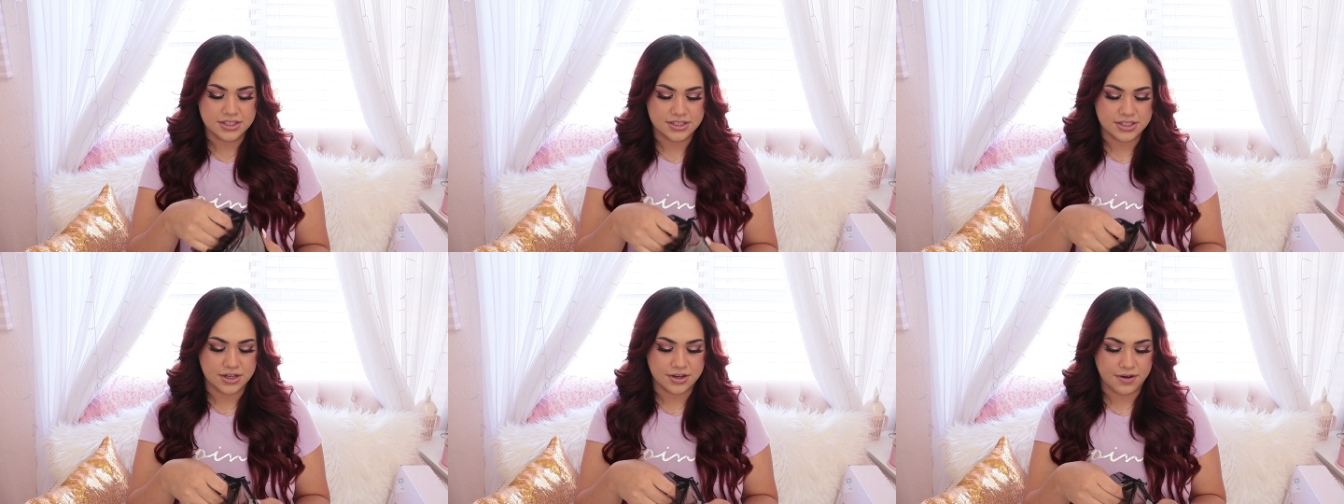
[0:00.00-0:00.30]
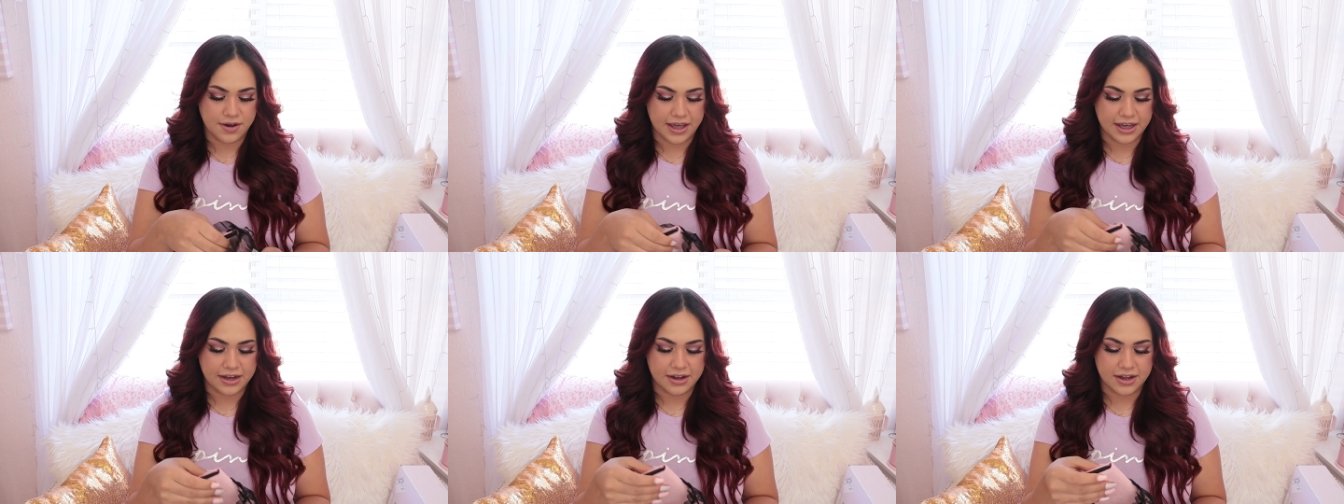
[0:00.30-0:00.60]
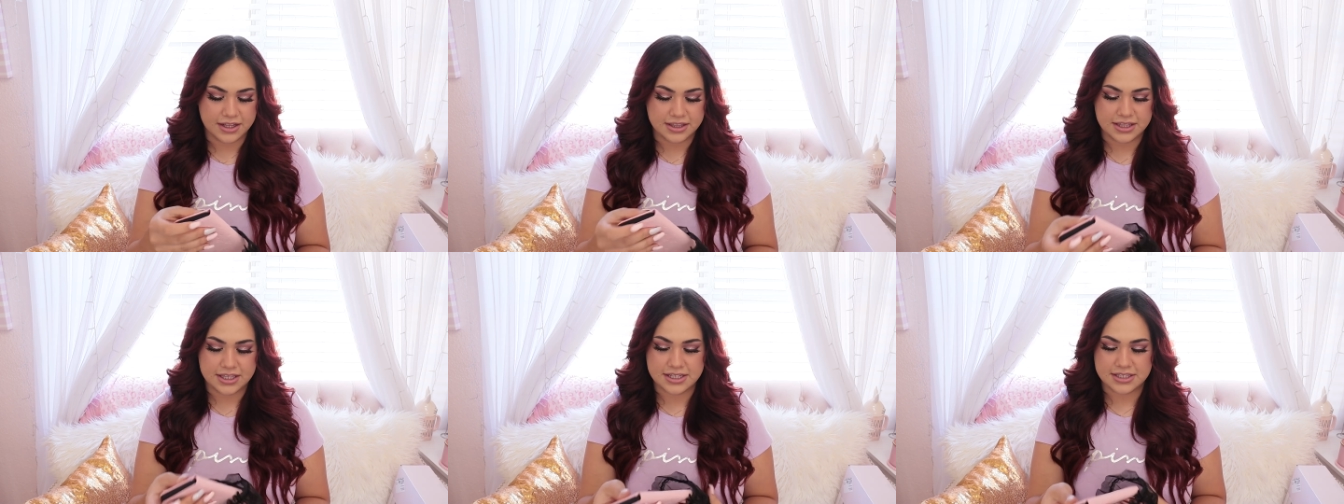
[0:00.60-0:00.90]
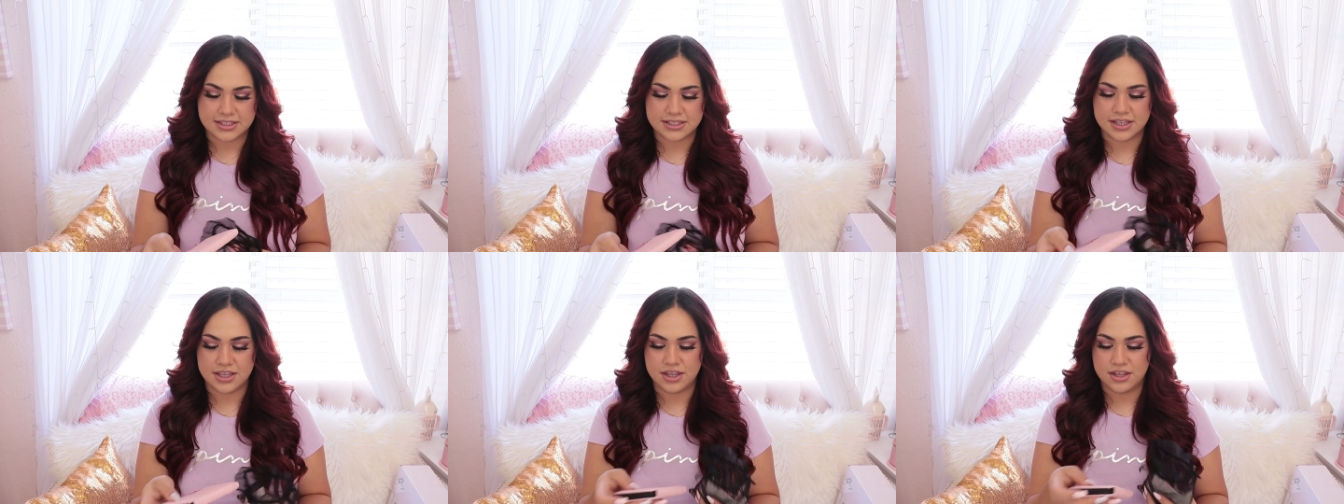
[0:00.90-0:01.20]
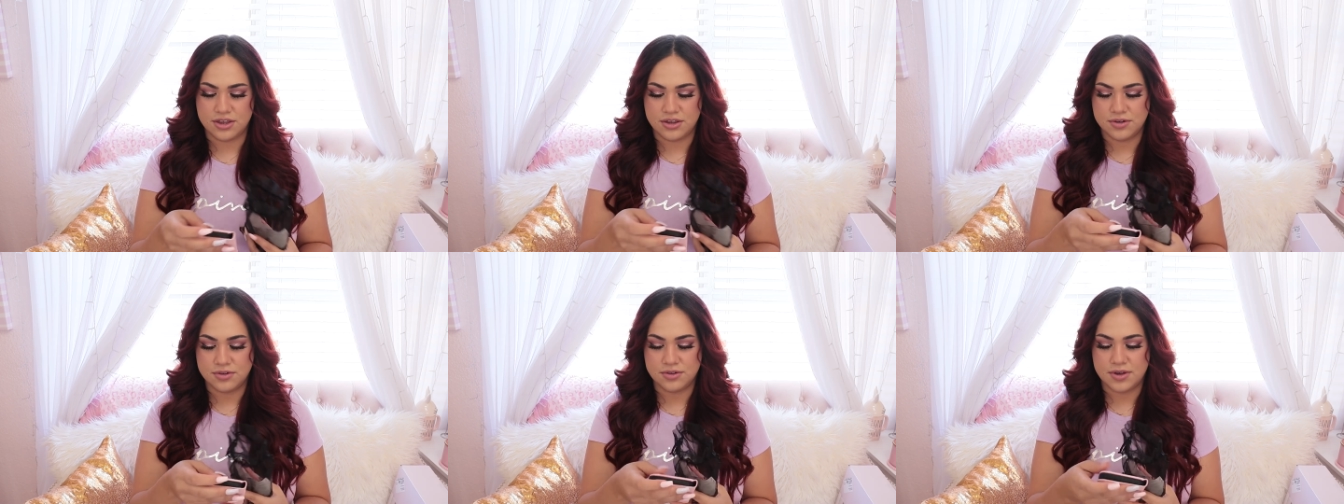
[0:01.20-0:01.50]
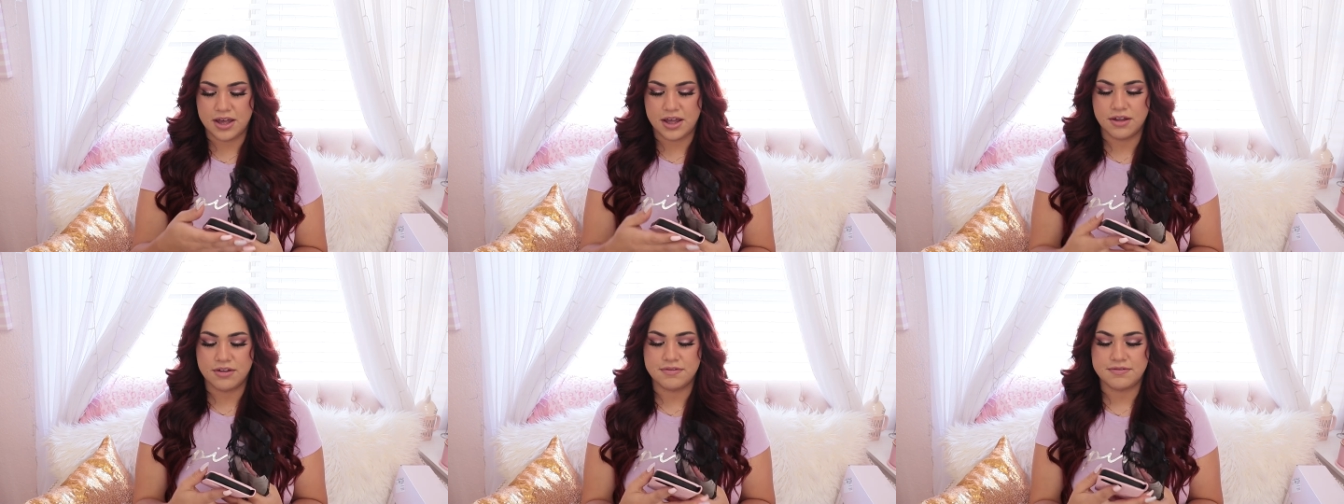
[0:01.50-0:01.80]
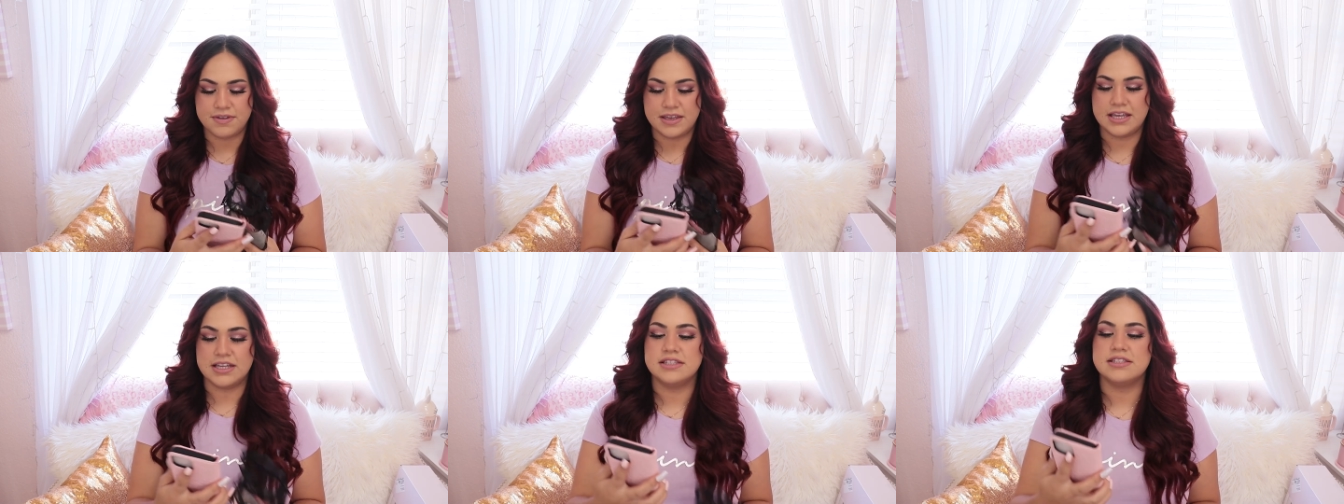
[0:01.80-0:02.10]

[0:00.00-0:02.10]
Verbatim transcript: So I got this cute LV